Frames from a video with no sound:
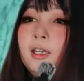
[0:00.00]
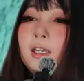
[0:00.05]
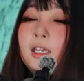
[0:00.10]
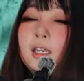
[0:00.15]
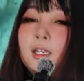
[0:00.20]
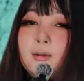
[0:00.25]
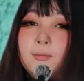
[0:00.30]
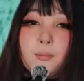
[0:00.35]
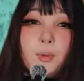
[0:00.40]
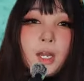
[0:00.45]

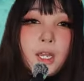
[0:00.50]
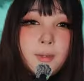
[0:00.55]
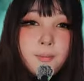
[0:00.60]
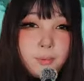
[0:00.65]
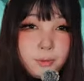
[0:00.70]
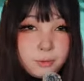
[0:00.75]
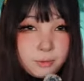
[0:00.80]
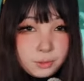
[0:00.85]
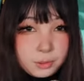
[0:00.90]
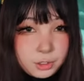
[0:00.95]
In my
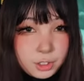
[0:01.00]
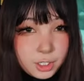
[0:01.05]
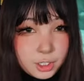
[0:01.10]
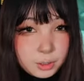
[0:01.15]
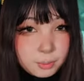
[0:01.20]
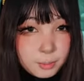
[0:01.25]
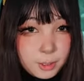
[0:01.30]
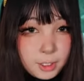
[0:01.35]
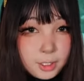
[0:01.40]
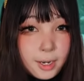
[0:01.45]
poor
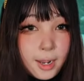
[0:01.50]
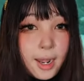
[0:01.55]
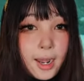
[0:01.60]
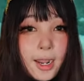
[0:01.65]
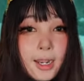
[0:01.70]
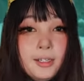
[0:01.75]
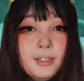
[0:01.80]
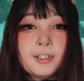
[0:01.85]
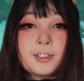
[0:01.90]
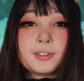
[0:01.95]
judgment,
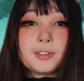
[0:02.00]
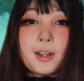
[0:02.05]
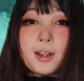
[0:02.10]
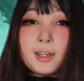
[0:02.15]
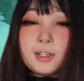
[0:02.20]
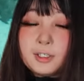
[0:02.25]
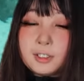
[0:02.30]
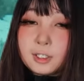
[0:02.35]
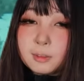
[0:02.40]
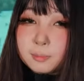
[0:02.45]
I
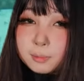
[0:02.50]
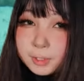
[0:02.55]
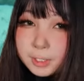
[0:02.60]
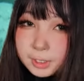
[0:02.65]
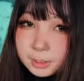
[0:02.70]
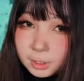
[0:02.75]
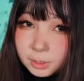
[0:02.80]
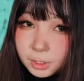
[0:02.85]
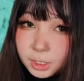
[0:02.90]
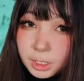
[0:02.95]
decided to
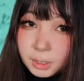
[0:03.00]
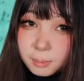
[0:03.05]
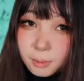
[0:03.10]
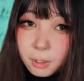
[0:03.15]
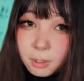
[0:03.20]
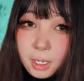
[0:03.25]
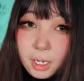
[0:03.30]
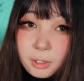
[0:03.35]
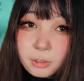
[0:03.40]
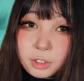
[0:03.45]
bring the
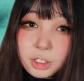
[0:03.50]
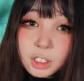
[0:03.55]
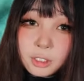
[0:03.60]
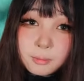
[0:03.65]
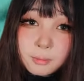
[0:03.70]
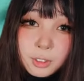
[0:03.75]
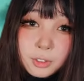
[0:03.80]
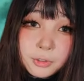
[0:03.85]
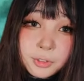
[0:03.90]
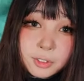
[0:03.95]
DBAL out to
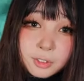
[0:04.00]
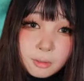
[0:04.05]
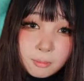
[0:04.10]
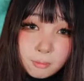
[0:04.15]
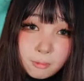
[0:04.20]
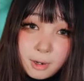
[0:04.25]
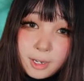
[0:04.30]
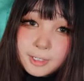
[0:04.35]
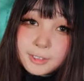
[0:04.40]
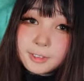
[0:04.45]

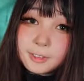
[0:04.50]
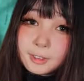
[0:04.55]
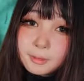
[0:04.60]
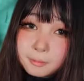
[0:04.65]
Milsim West